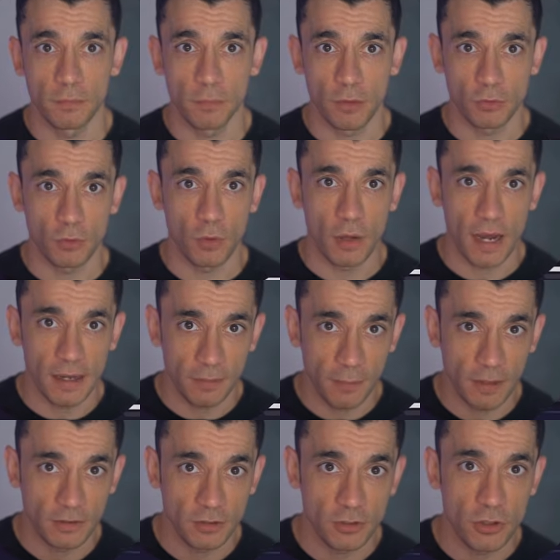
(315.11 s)
before any
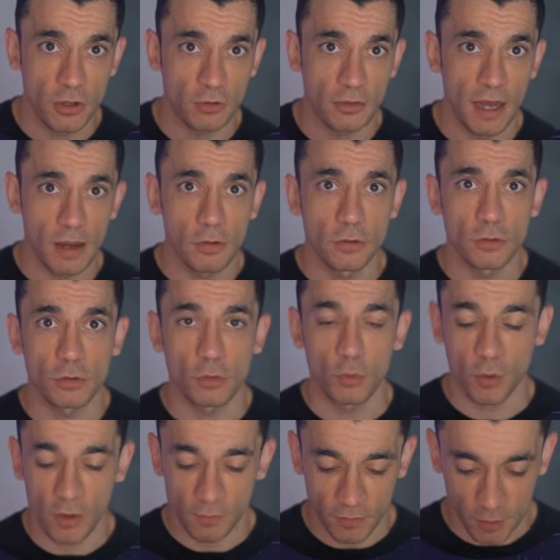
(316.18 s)
message goes out, so the
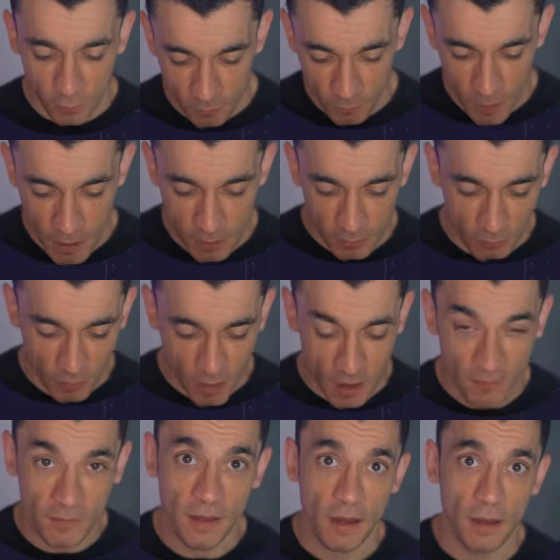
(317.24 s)
workflow prepares the draft.